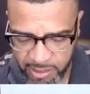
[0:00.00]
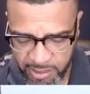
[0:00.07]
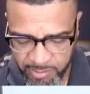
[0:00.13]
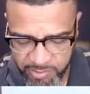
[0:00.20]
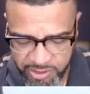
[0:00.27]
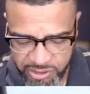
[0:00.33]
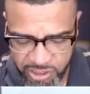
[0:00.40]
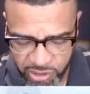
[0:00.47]

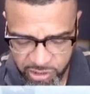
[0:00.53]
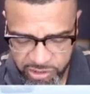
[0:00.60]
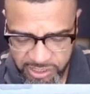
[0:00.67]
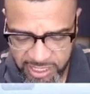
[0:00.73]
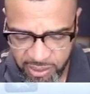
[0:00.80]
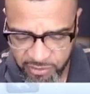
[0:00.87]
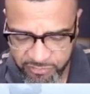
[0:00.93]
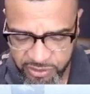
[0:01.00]
let me
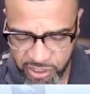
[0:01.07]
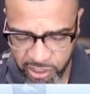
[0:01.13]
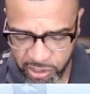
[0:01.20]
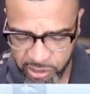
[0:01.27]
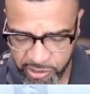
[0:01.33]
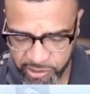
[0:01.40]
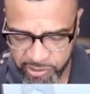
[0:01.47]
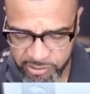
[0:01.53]
take off the
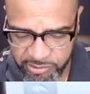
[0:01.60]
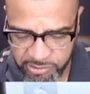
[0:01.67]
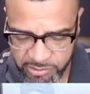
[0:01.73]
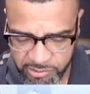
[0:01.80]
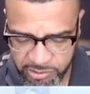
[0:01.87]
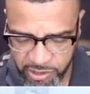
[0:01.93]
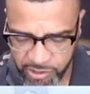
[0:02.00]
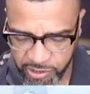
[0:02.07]
alert,
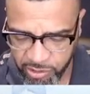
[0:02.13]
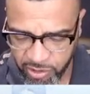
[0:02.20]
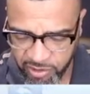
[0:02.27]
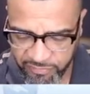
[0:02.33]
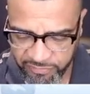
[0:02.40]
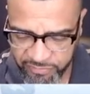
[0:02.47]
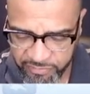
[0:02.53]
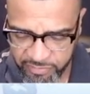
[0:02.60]
turn it
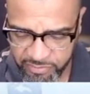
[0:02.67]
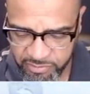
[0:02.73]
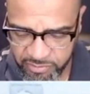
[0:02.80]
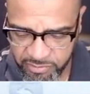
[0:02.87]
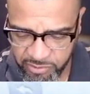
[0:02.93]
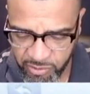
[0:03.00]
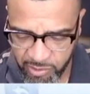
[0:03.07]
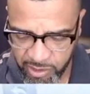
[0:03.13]
off.
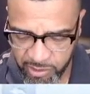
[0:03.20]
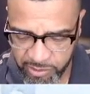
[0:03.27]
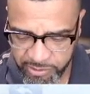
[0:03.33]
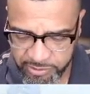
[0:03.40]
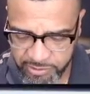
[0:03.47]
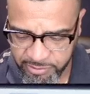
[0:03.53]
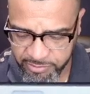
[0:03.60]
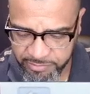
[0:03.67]
No
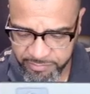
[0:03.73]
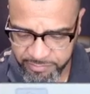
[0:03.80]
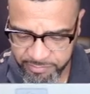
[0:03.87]
alert,